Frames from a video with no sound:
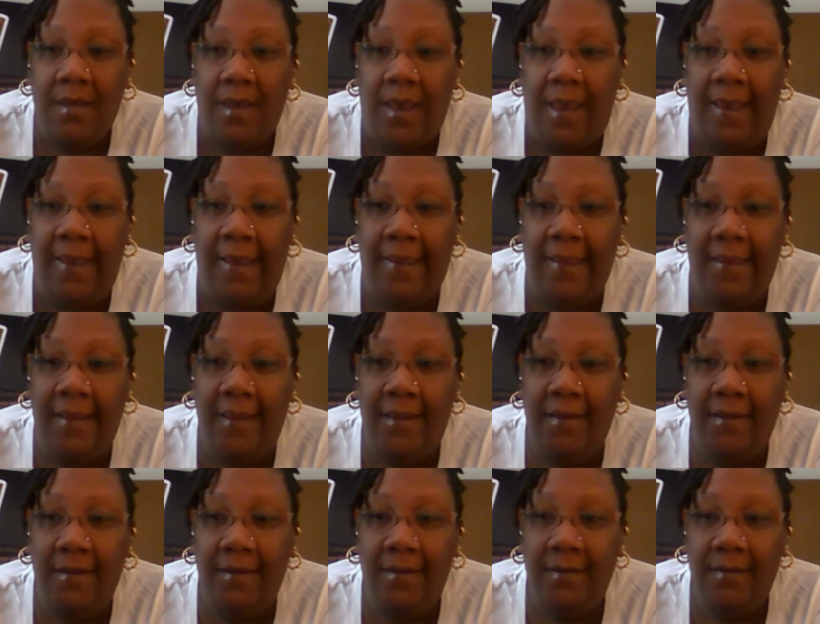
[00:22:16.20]

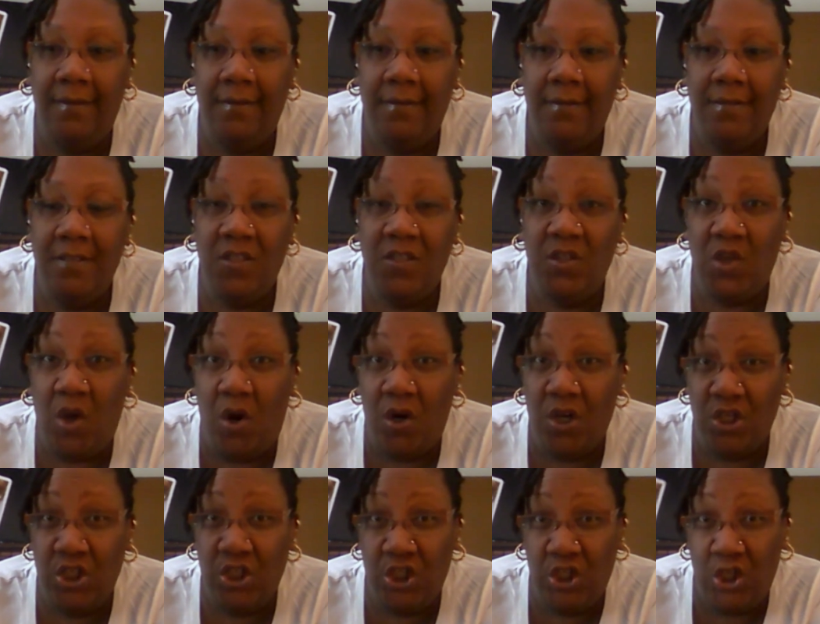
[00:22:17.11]
and
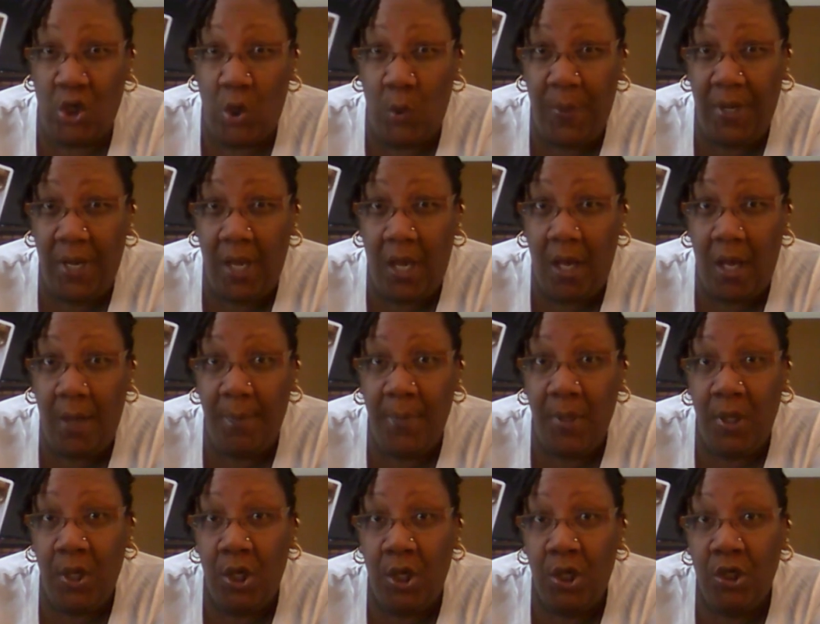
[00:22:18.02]
started showing up
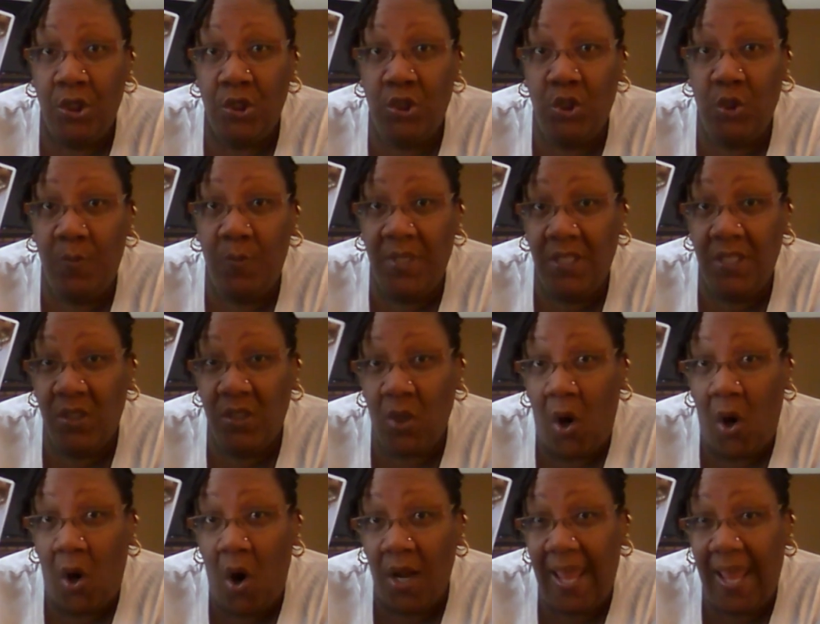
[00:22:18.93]
to be
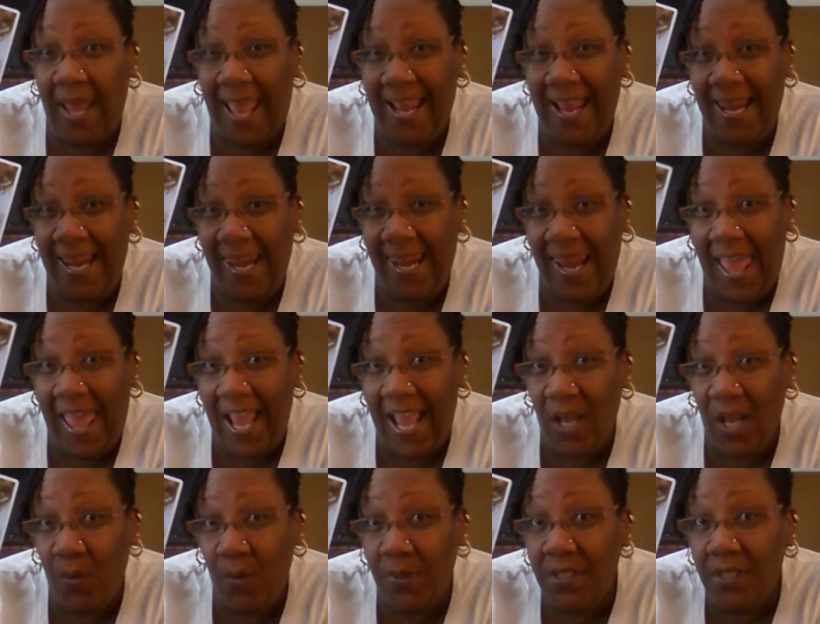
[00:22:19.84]
taught a
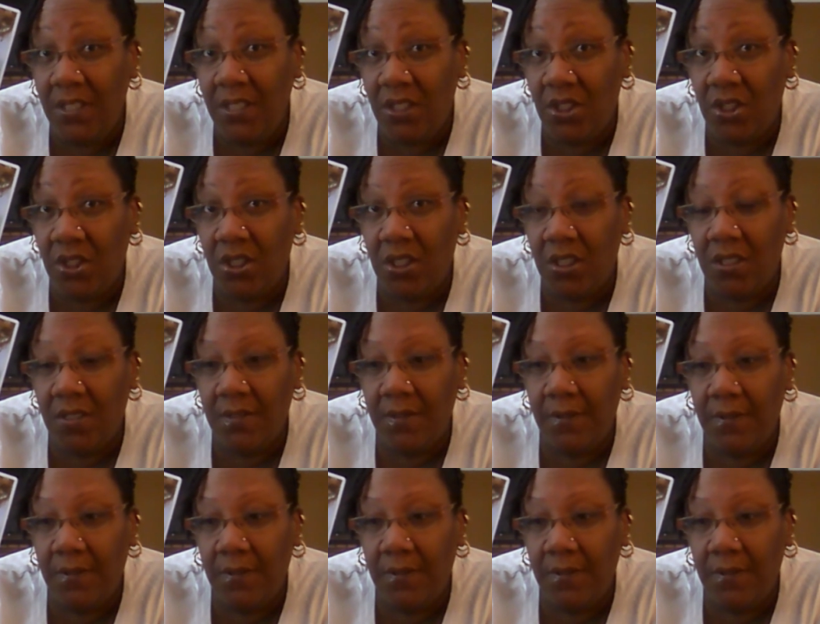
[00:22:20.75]
language,